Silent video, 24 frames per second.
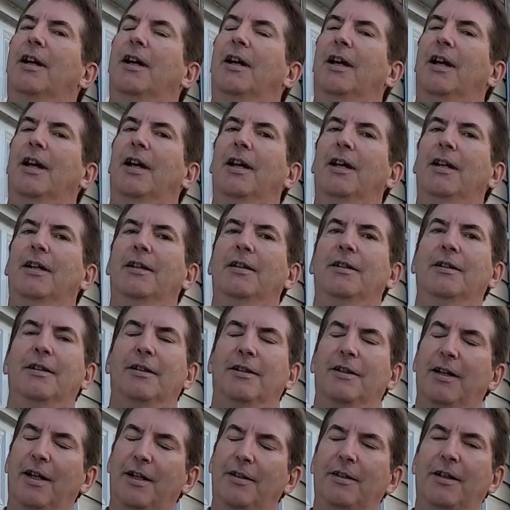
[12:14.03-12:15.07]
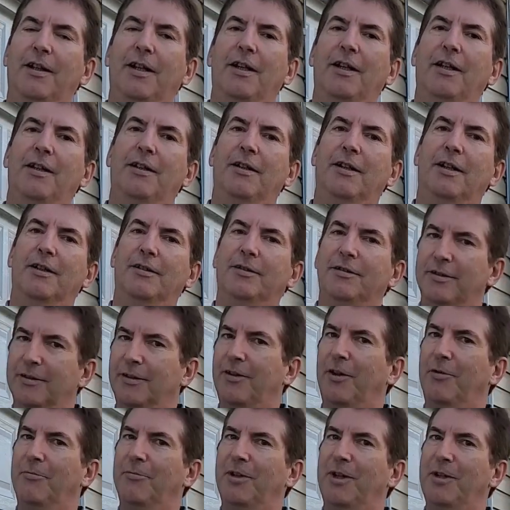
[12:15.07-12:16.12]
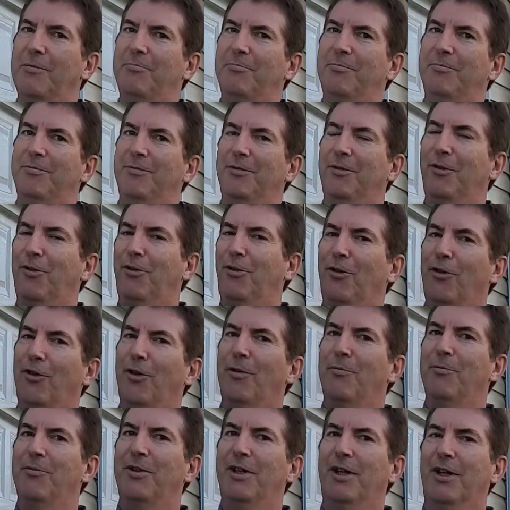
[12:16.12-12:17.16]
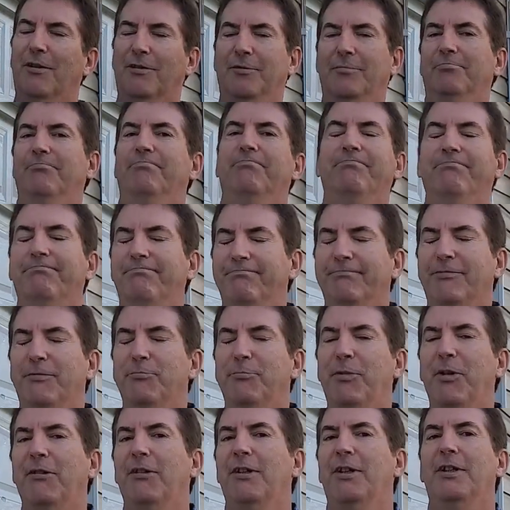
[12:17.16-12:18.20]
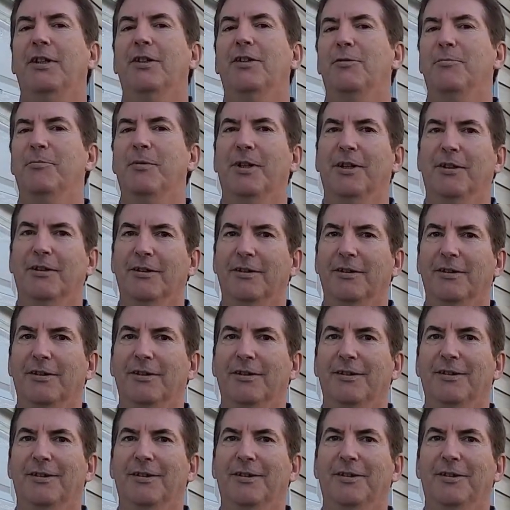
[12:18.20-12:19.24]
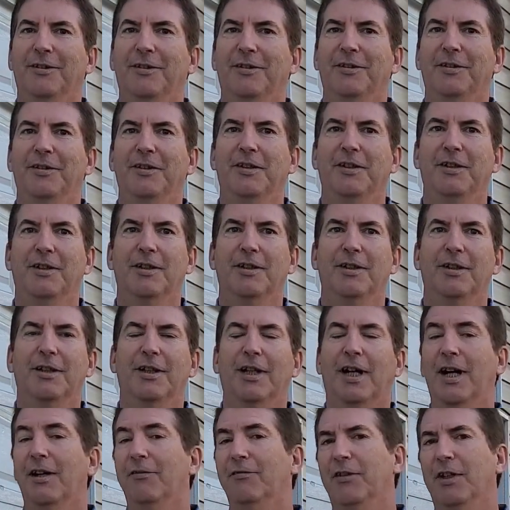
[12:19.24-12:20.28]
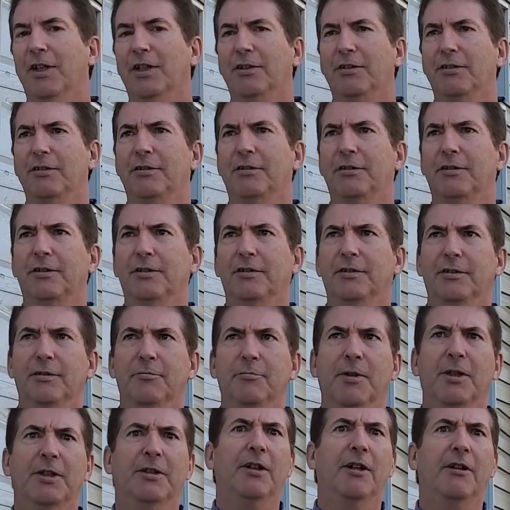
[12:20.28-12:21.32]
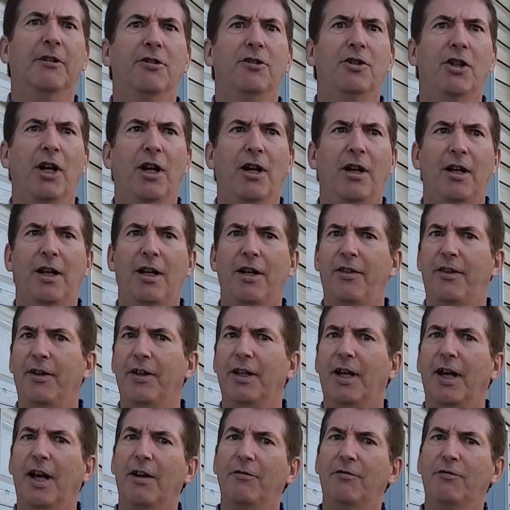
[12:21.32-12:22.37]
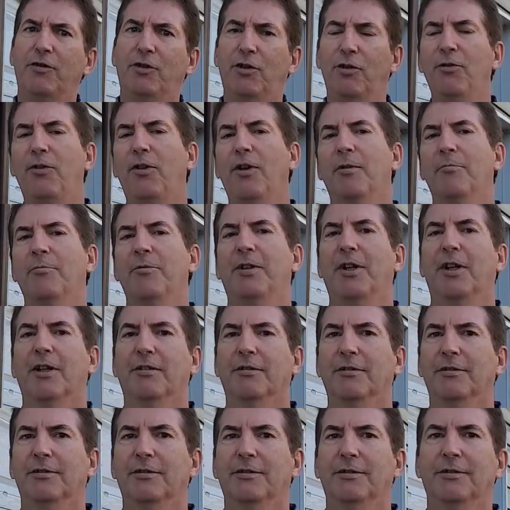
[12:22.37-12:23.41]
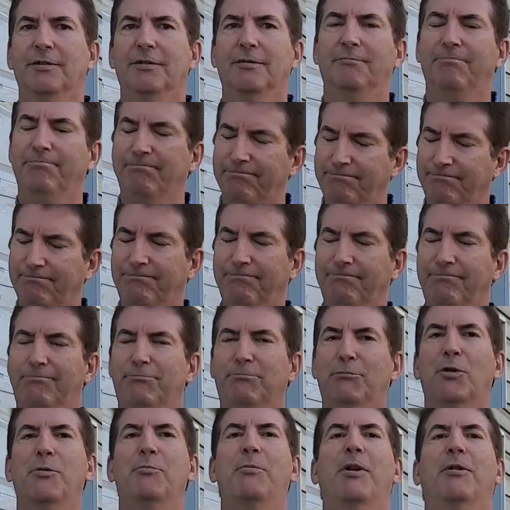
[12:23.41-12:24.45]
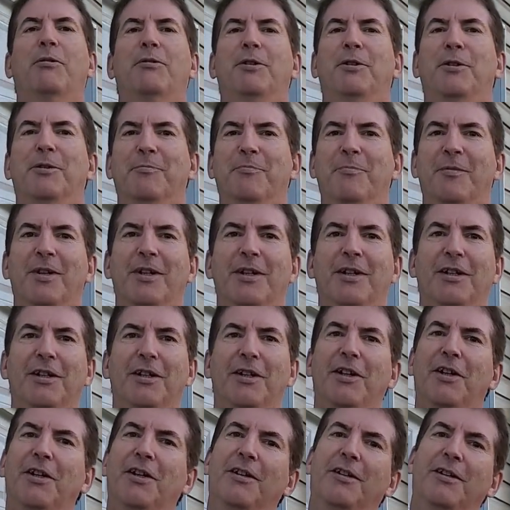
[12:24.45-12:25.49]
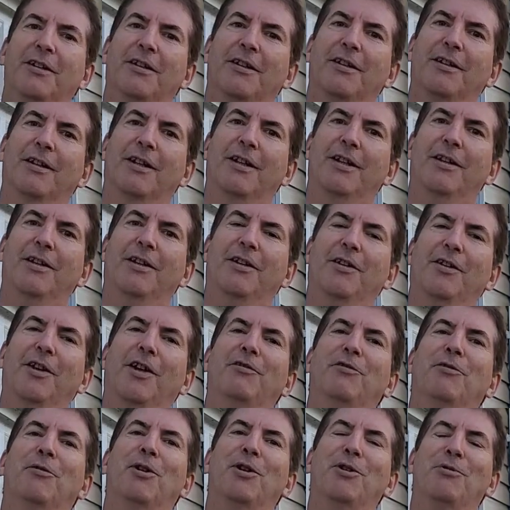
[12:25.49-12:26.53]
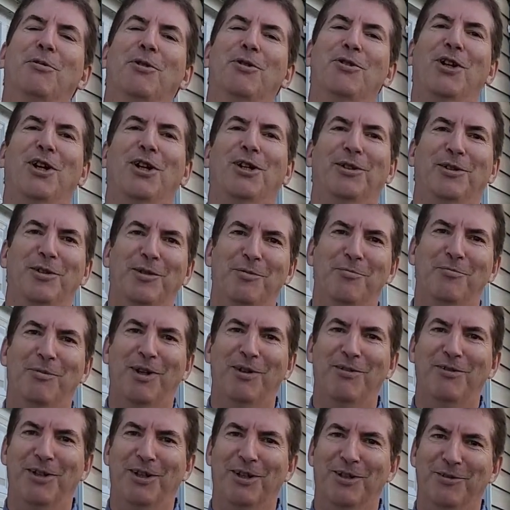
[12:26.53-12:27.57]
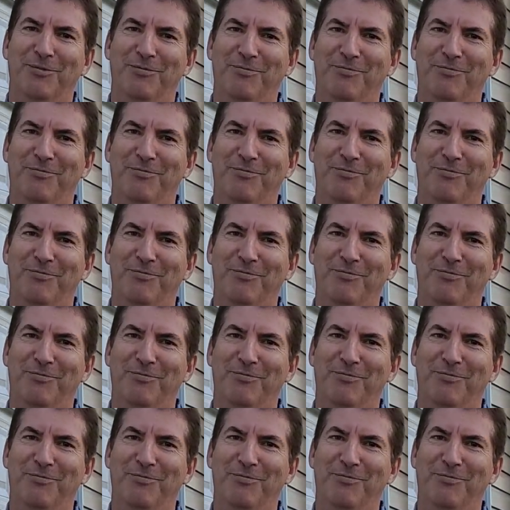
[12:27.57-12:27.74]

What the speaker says: And hit the like, thumbs up or thumbs down. Apparently it doesn't matter. I've got, in my entire channel, I think I have 2 thumbs down. More power to them. Hey, thanks for watching my channel. Bye for now.